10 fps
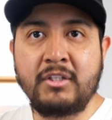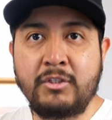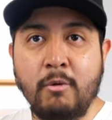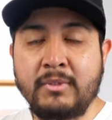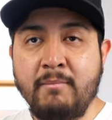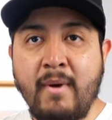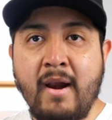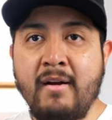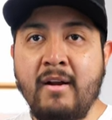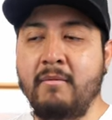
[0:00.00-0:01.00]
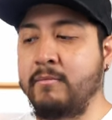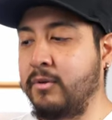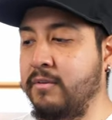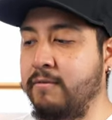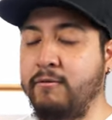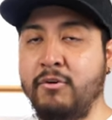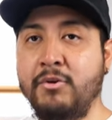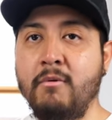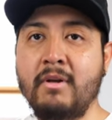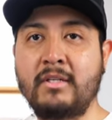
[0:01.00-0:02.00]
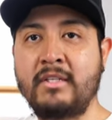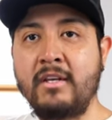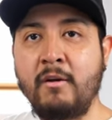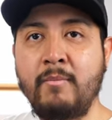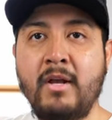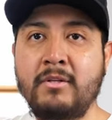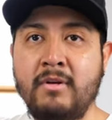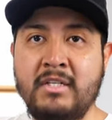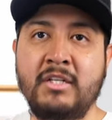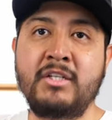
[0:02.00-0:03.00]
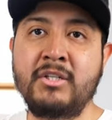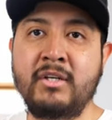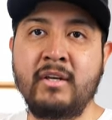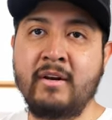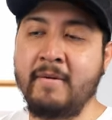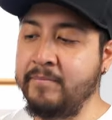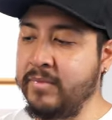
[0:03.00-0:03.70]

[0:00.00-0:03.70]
jobs in parallel. But for you as a single person, as an engineer,